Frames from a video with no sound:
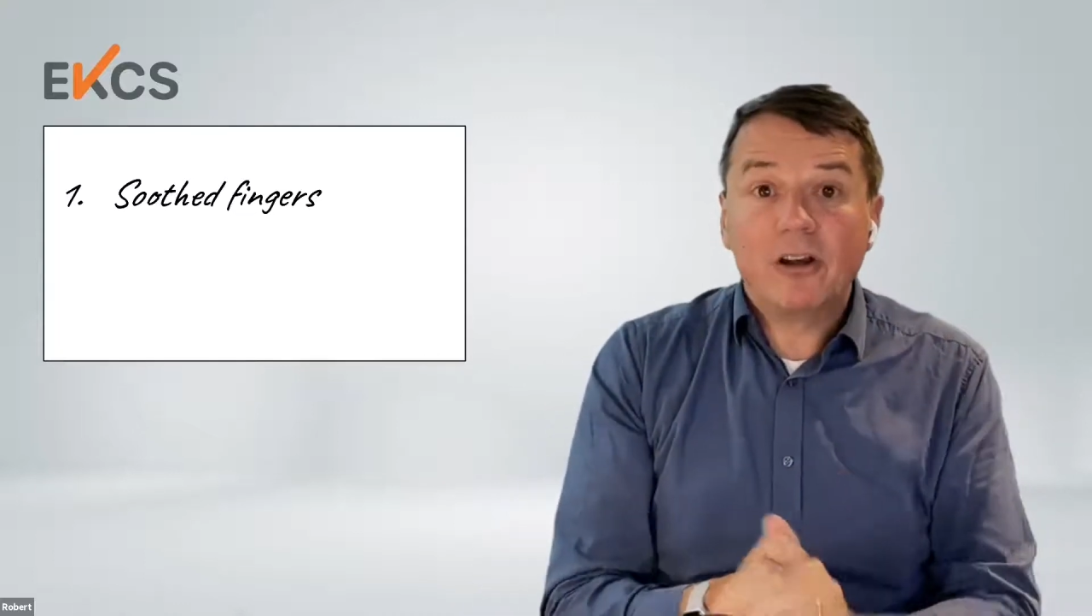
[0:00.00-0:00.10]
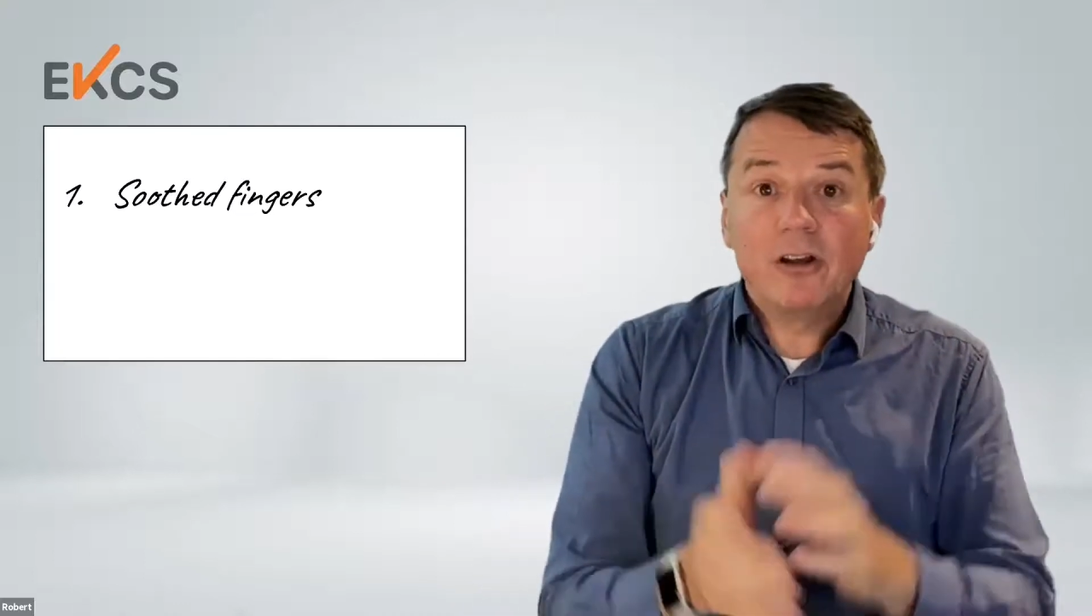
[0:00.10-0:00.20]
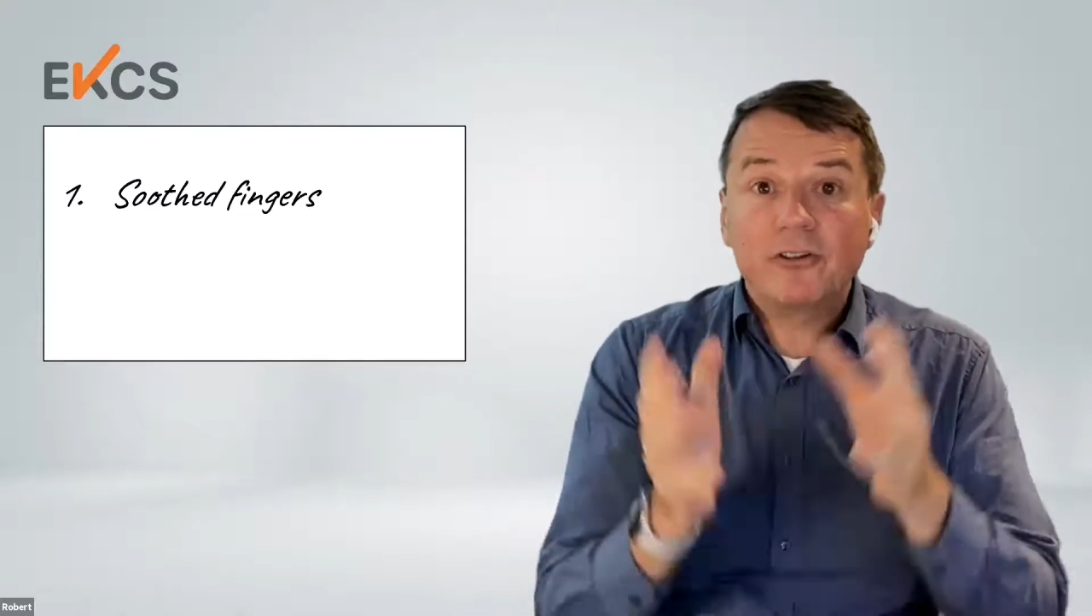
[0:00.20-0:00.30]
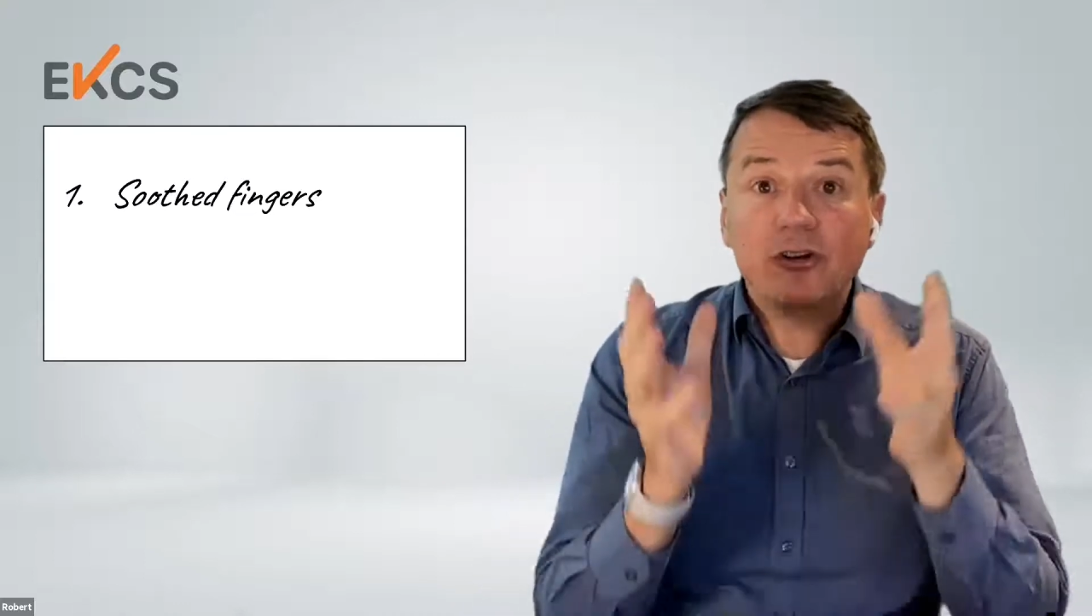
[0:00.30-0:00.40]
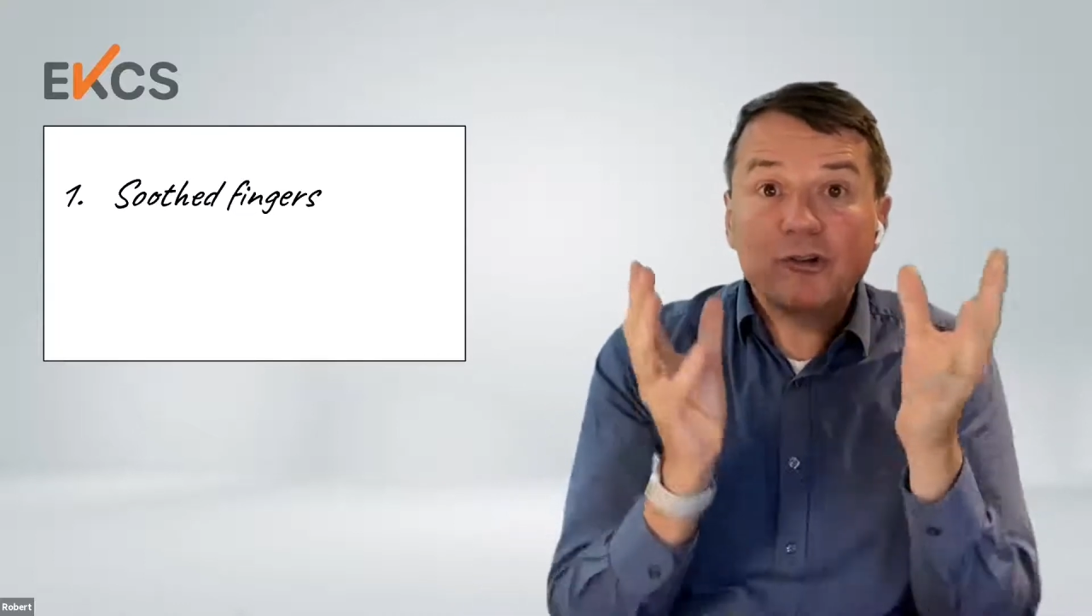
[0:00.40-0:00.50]

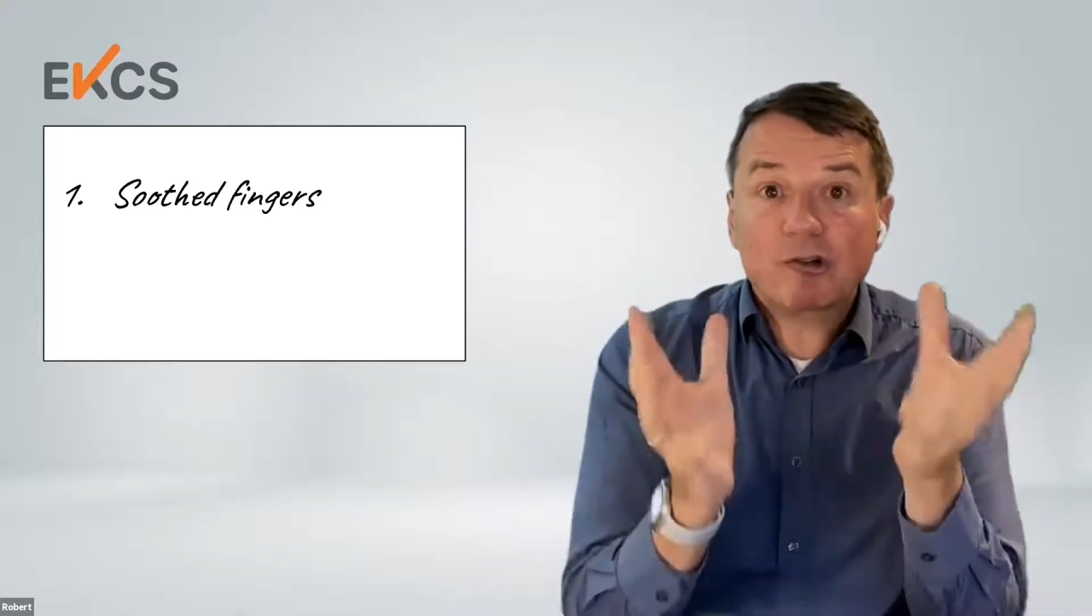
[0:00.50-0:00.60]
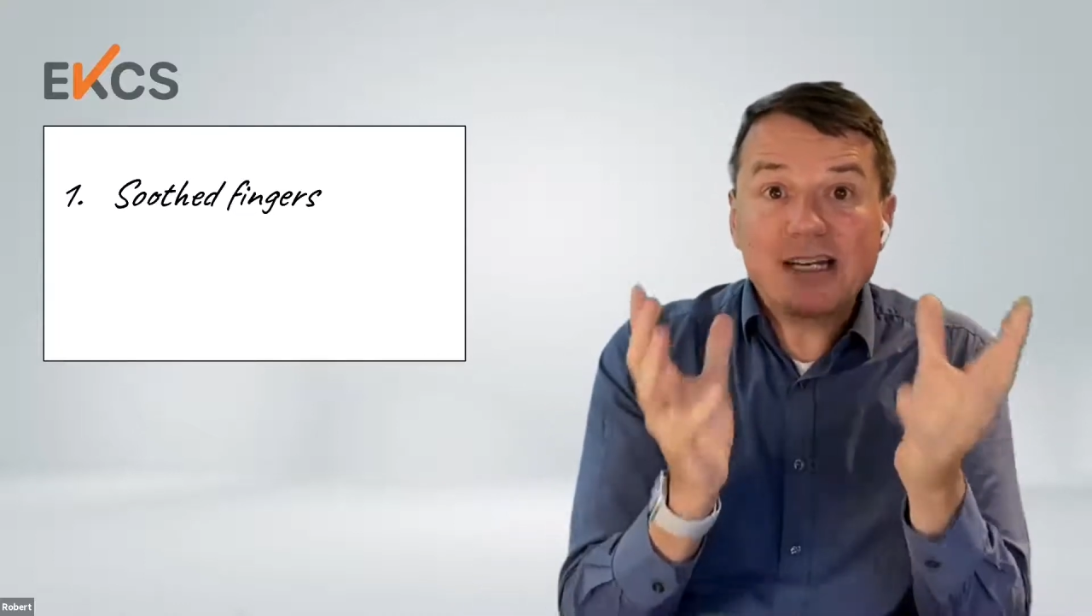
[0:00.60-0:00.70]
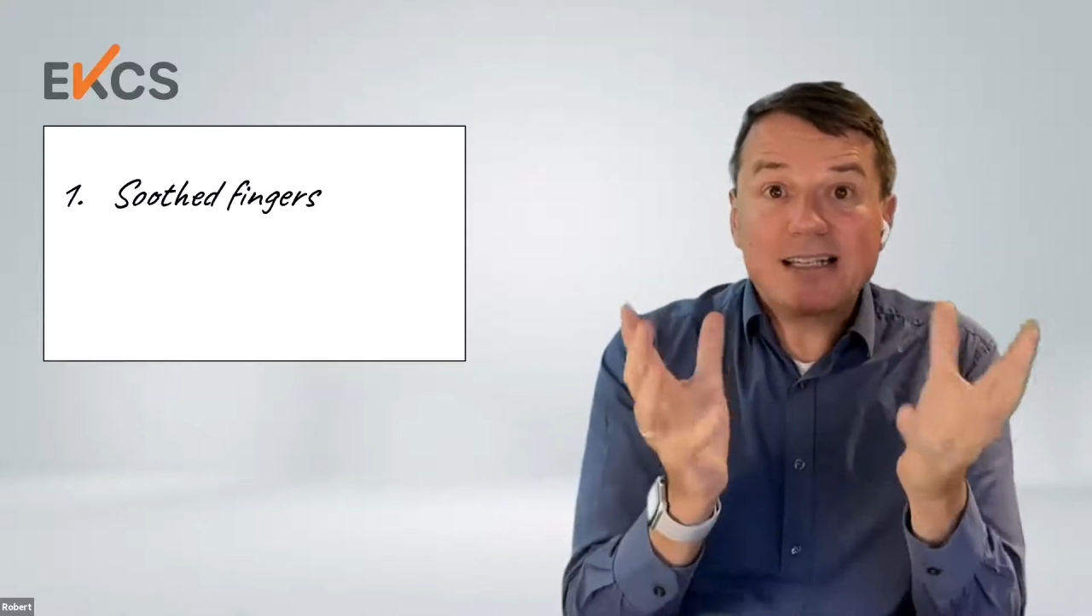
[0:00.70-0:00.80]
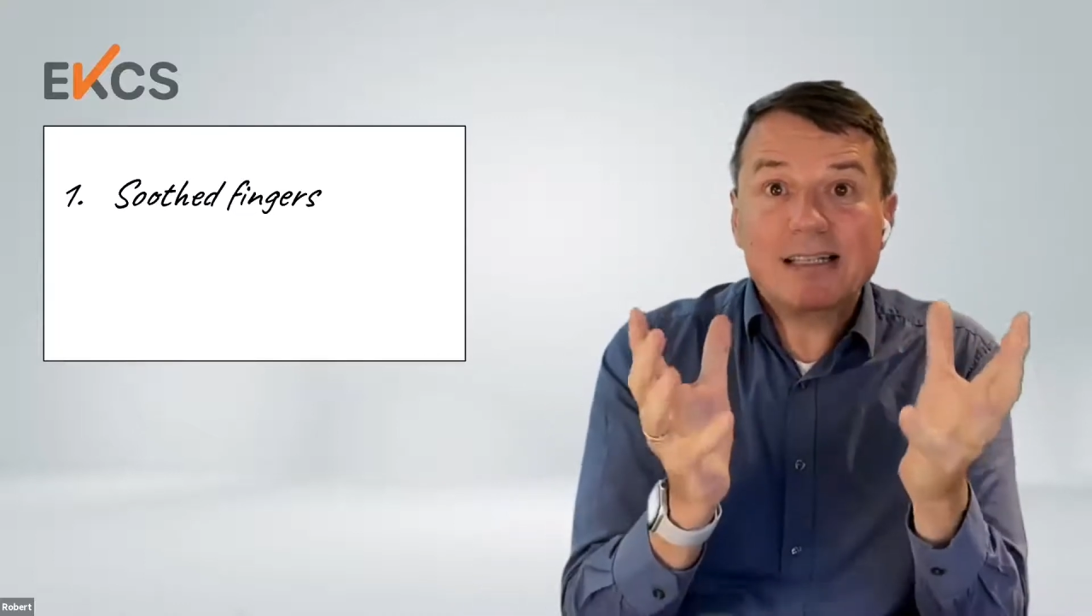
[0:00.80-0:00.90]
so treat it